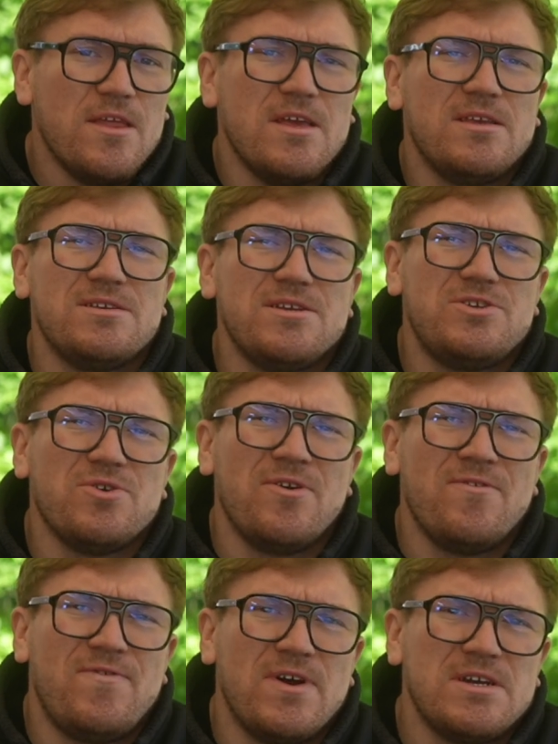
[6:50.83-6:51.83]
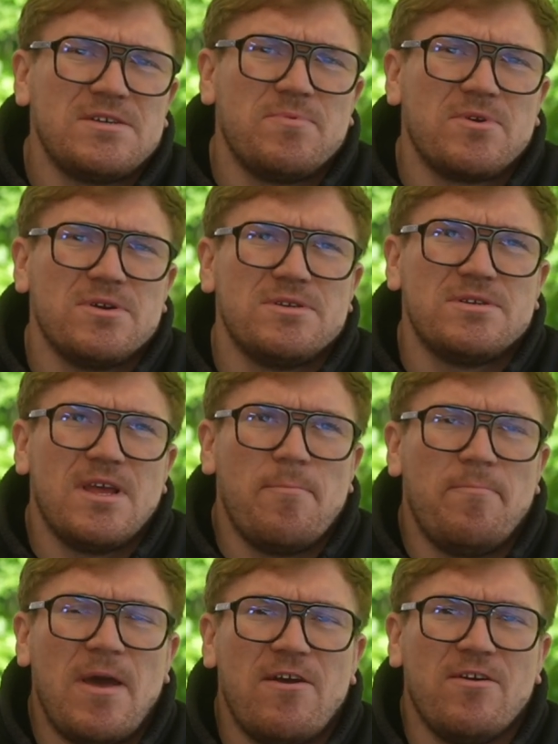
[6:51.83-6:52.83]
This is a joint first because they're
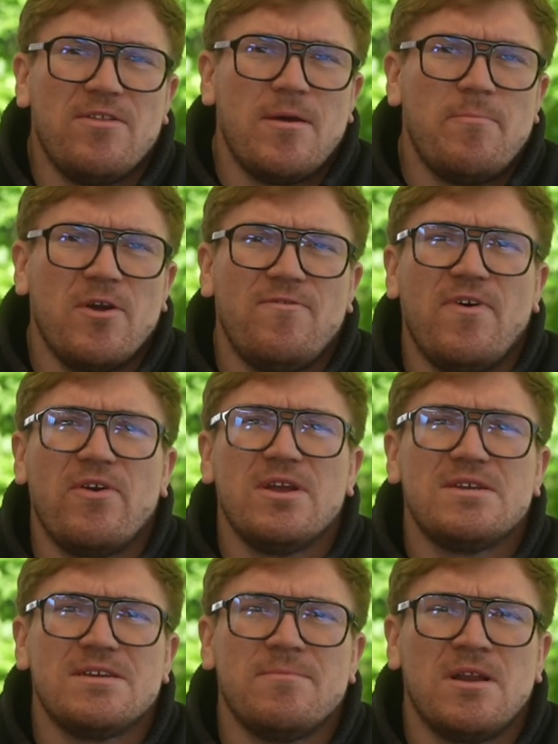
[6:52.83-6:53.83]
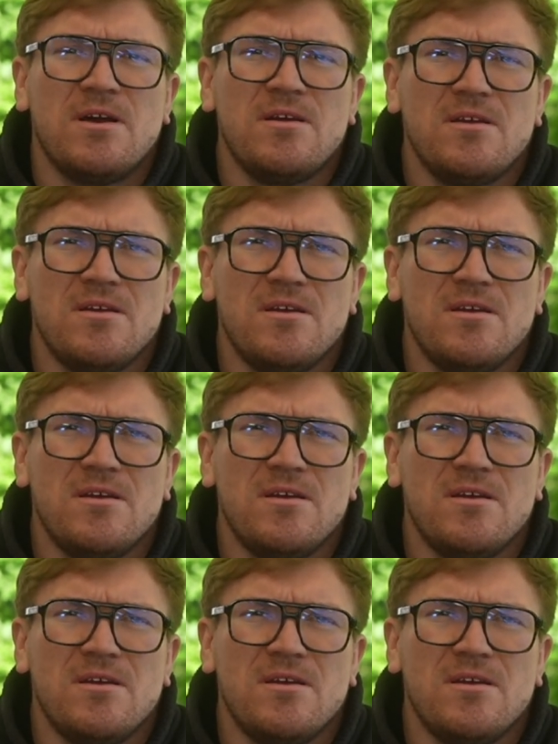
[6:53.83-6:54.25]
both very similar.